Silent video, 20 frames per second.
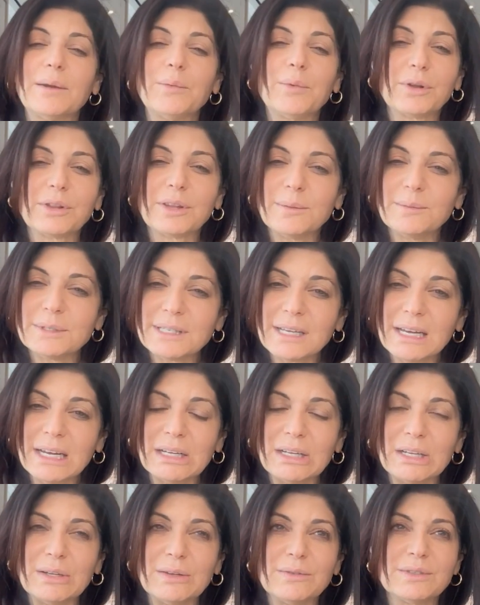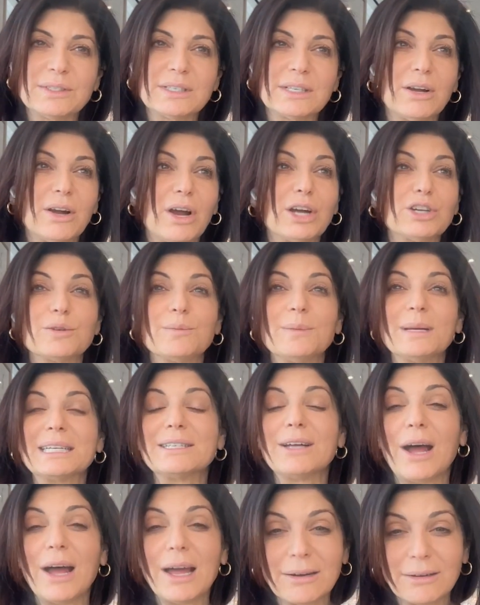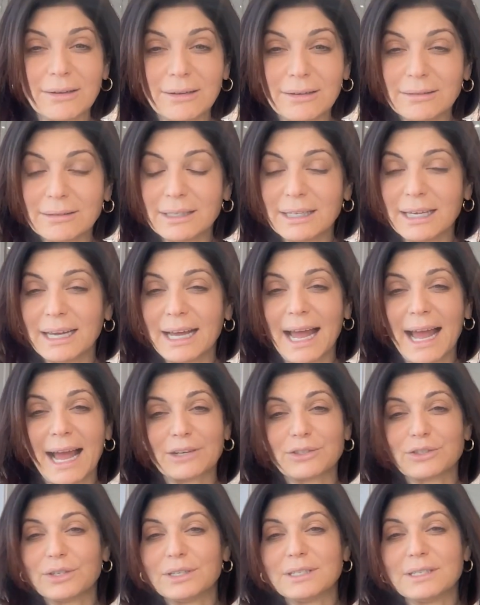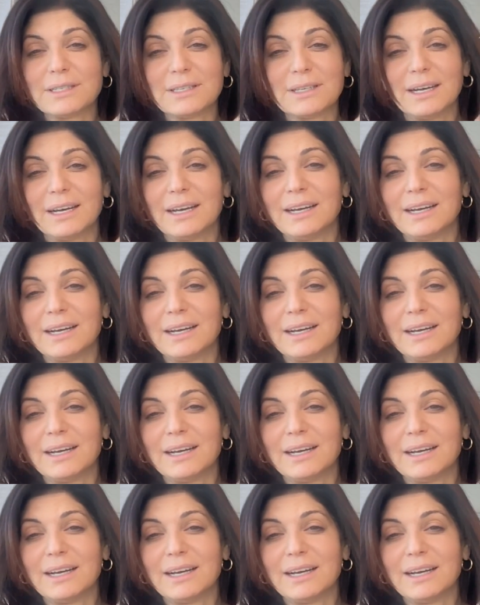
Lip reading: they weren't themselves. Audra McDonald, the actress,